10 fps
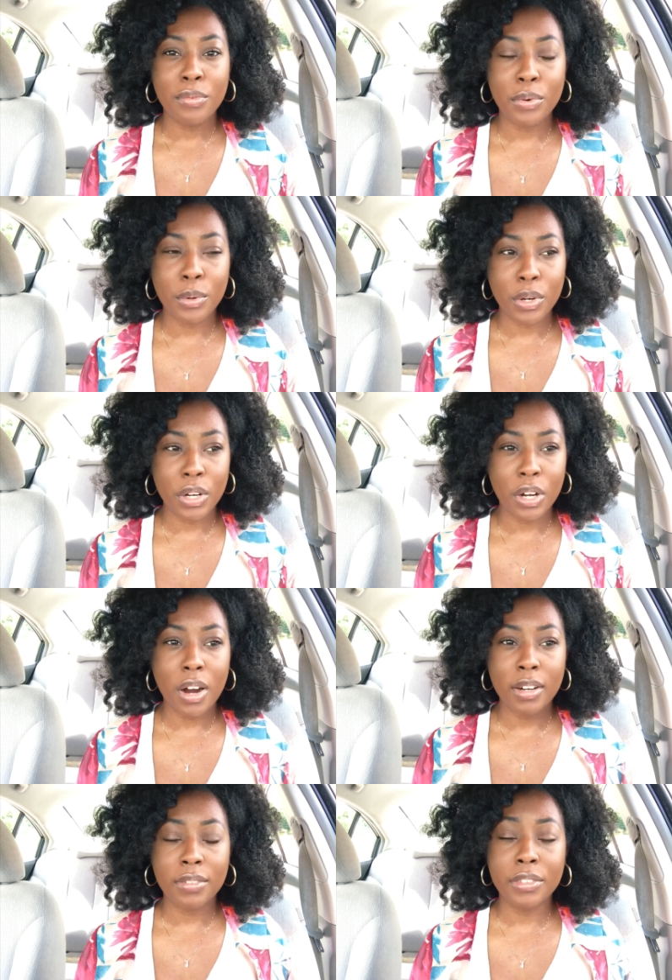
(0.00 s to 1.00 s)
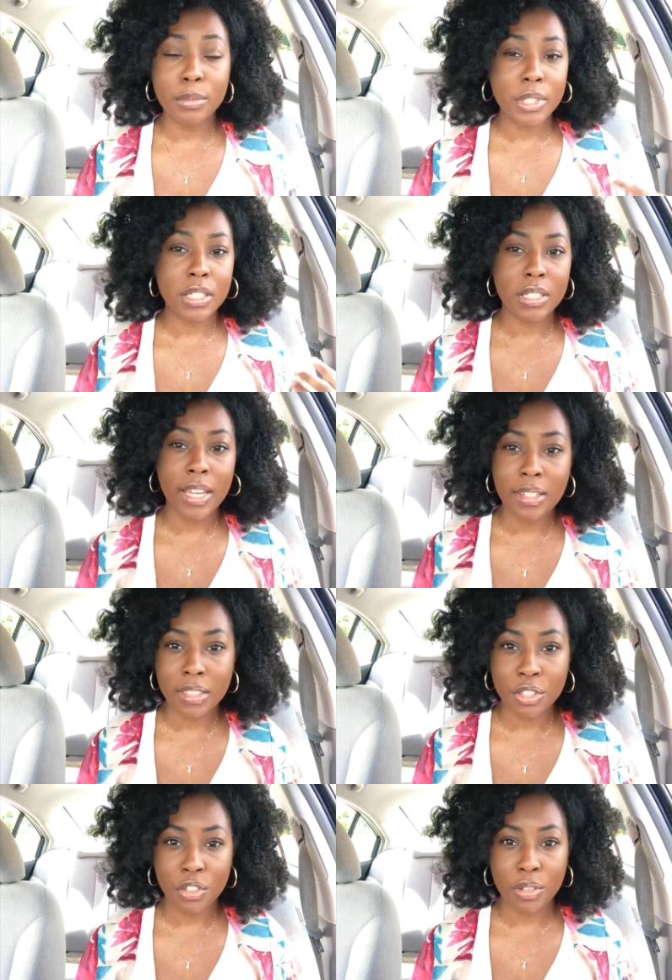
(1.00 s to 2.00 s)
for all of the mistakes
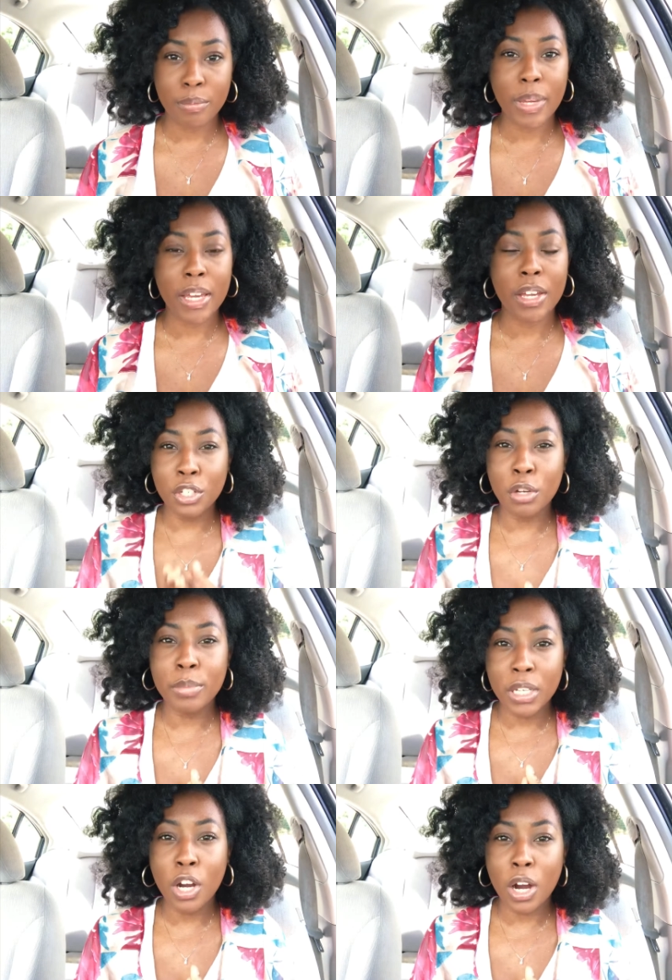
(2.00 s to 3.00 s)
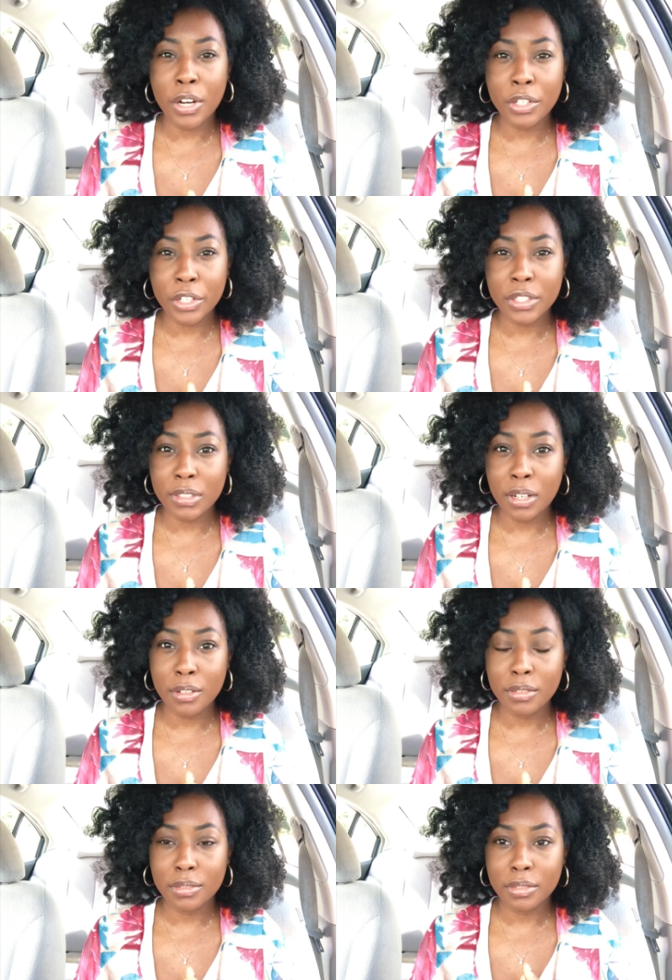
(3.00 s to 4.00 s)
that you have made. Don't be hard on
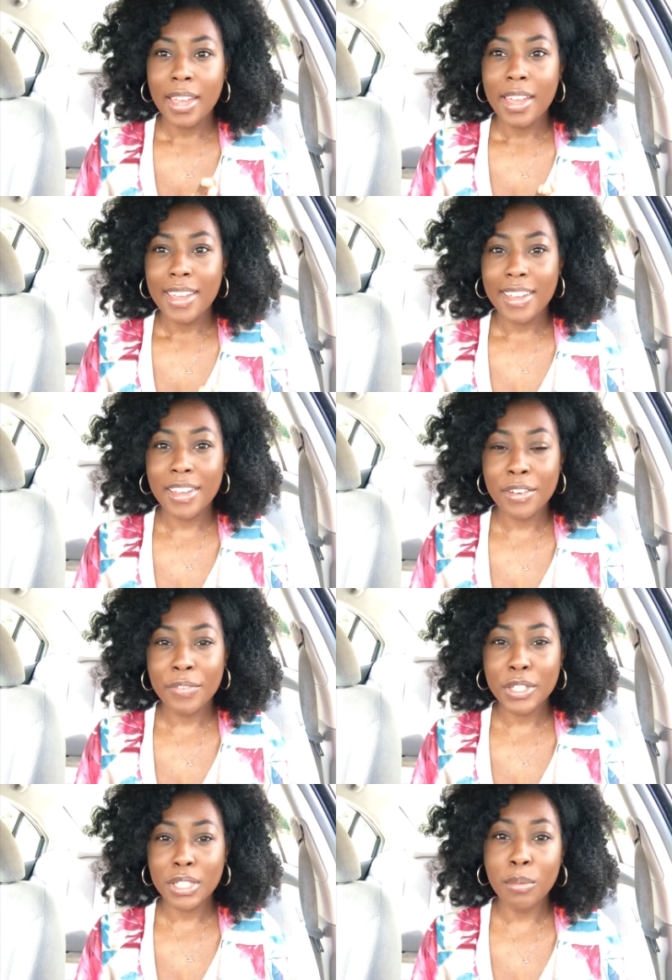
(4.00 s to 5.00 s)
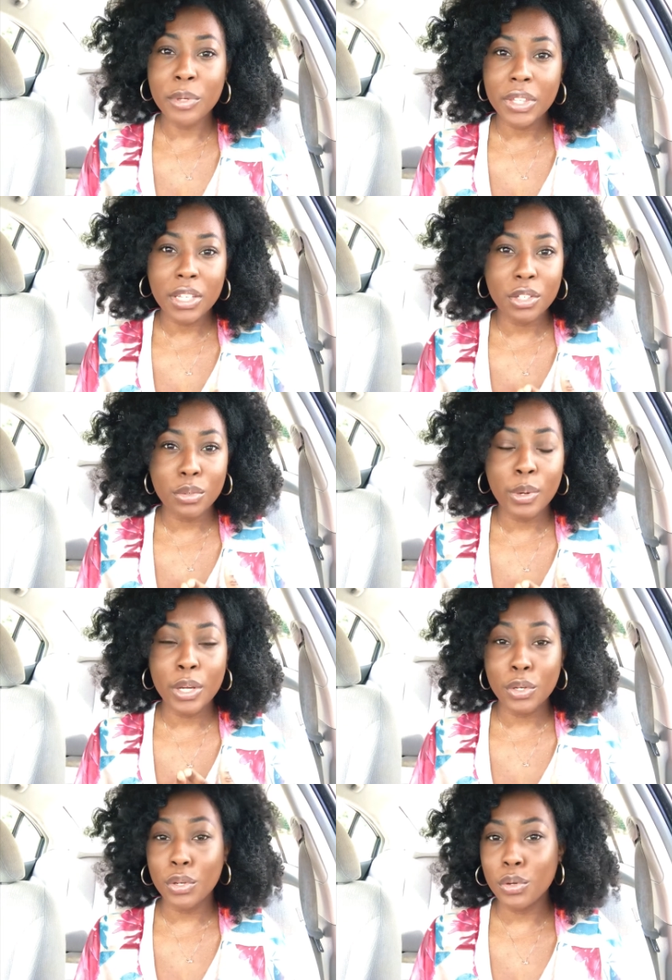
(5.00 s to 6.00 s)
yourself. If someone that you
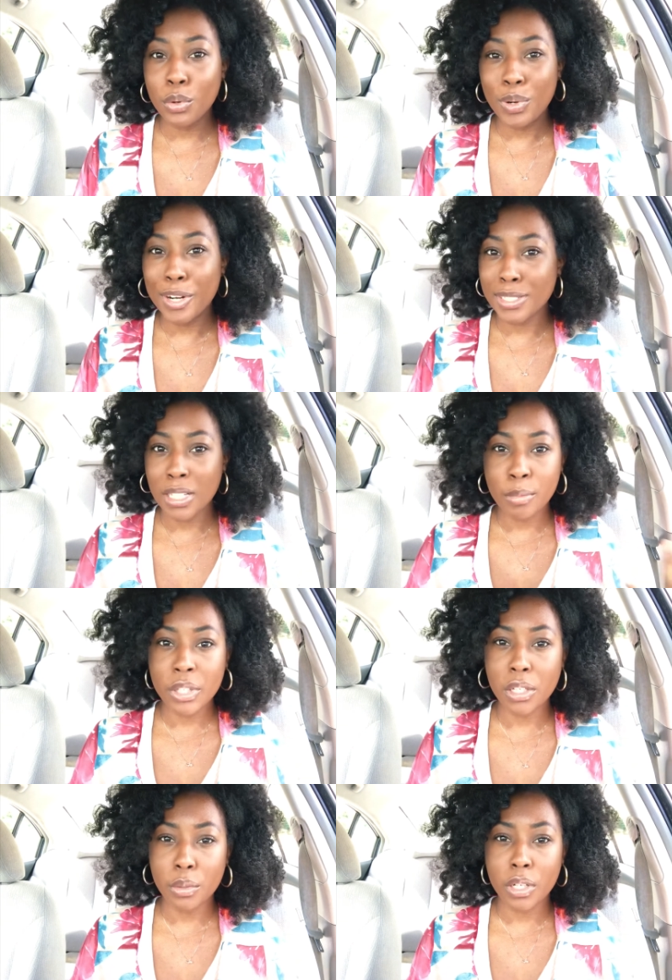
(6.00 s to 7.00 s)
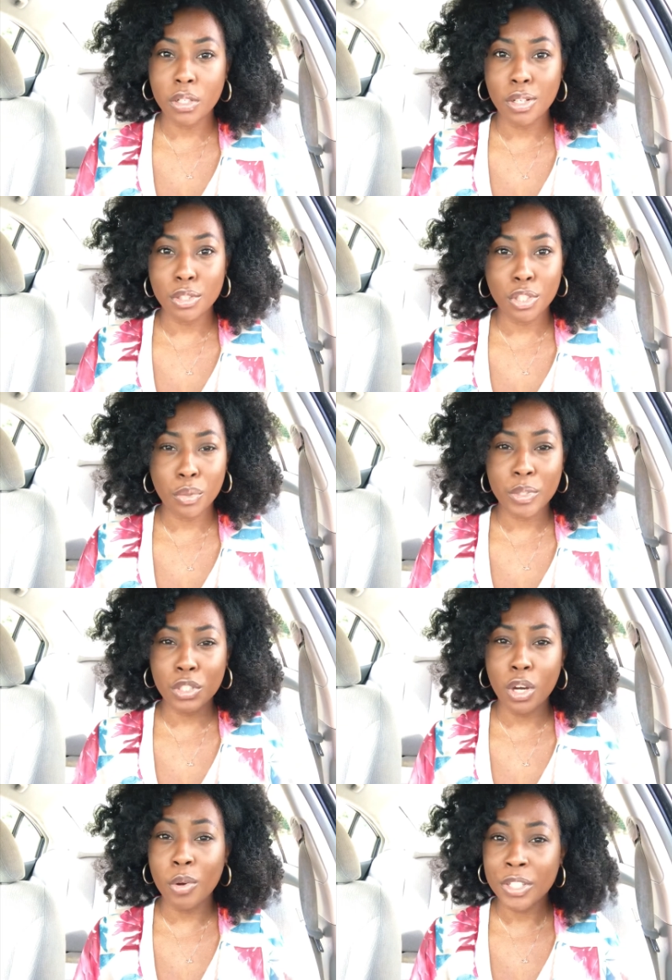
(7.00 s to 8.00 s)
knew or someone that you were close to was
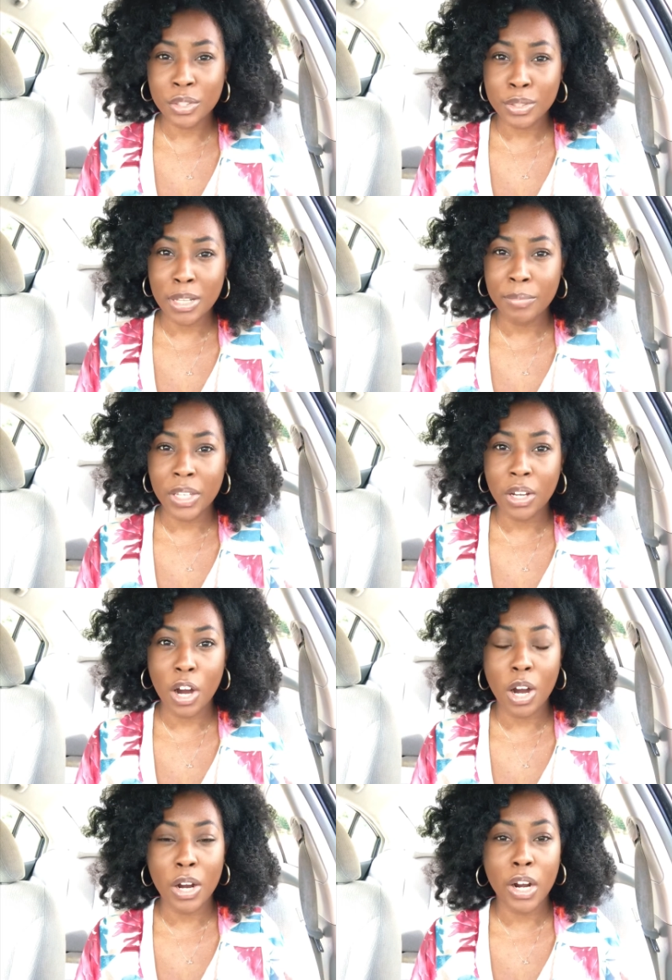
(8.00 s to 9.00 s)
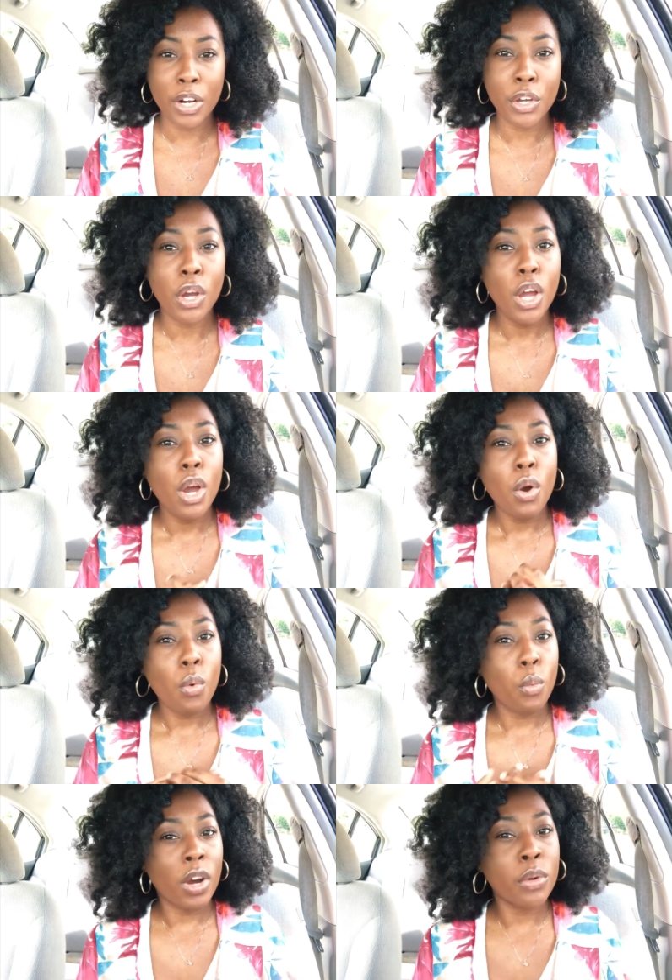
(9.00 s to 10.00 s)
going through something hard,
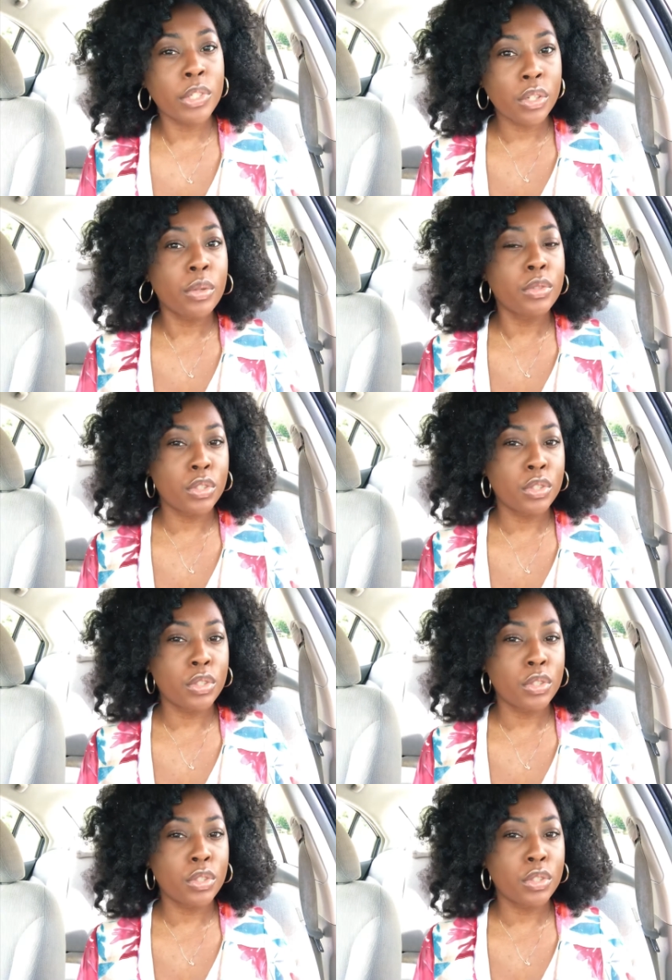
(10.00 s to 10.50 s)
what would you